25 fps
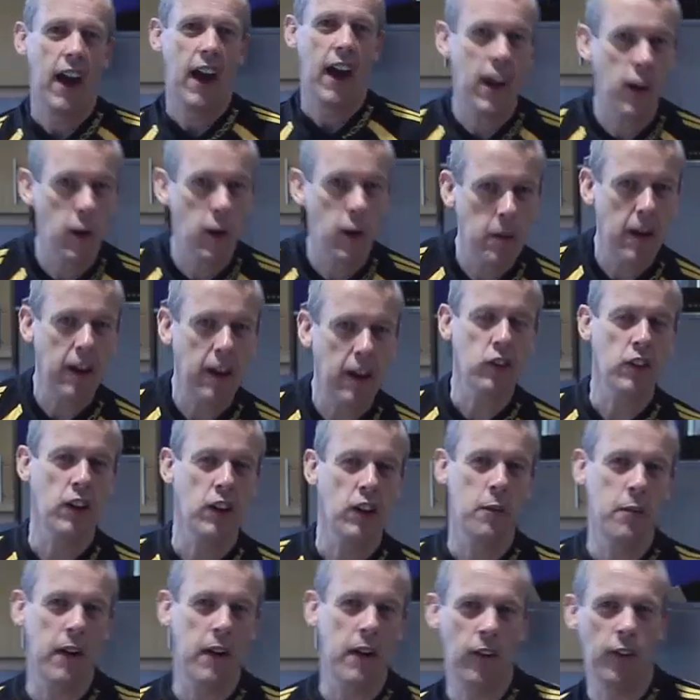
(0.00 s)
and I'm
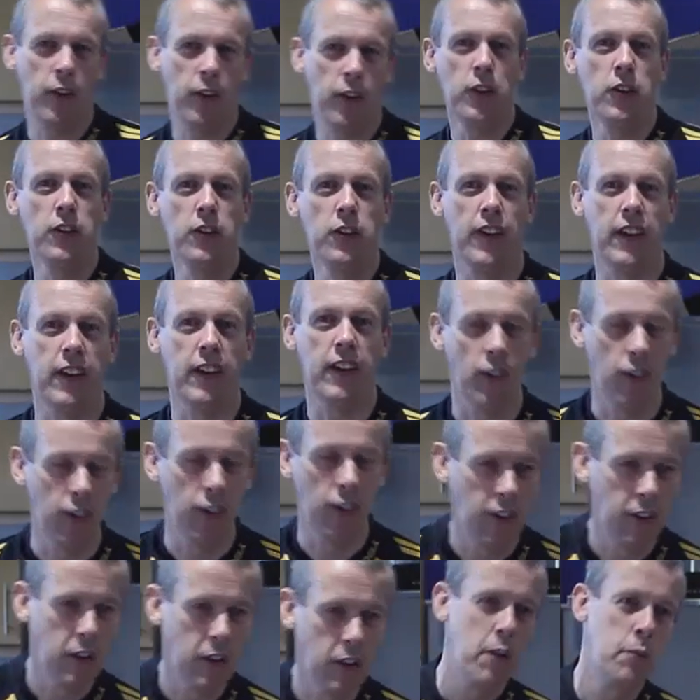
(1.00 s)
passionate about two
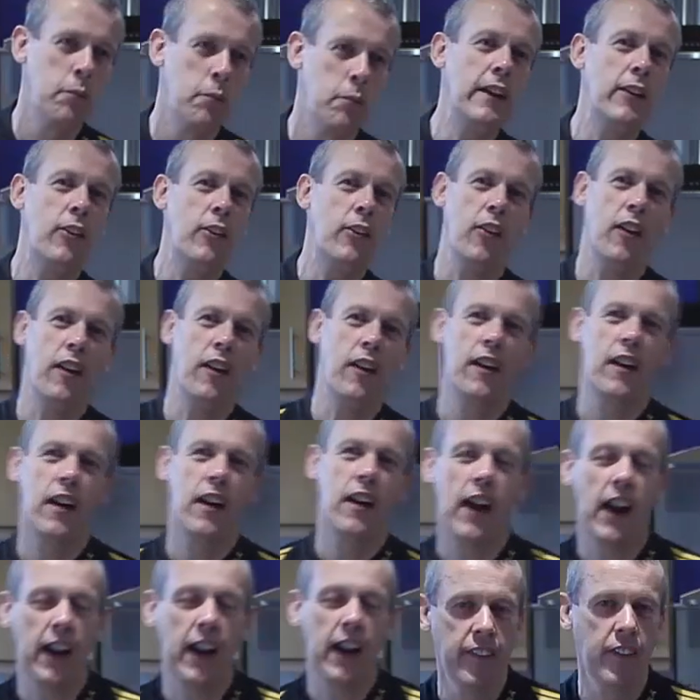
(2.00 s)
things, pizza
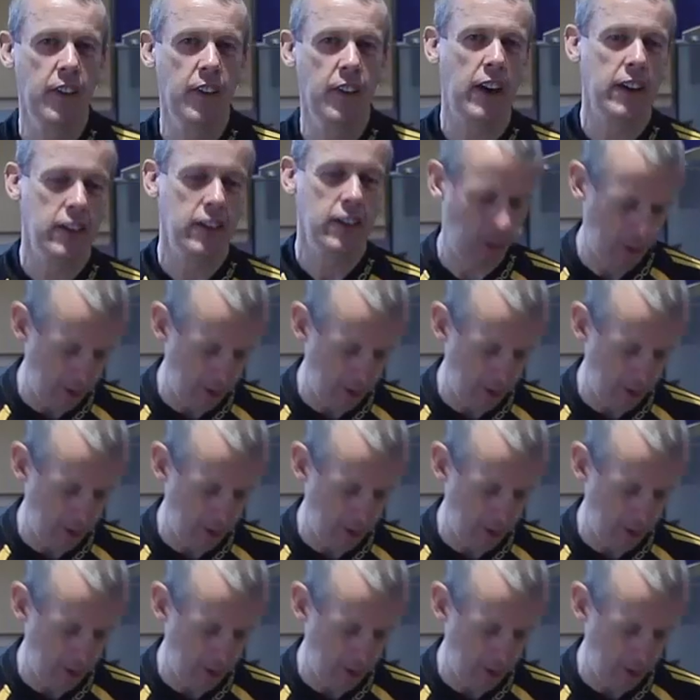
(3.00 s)
and the data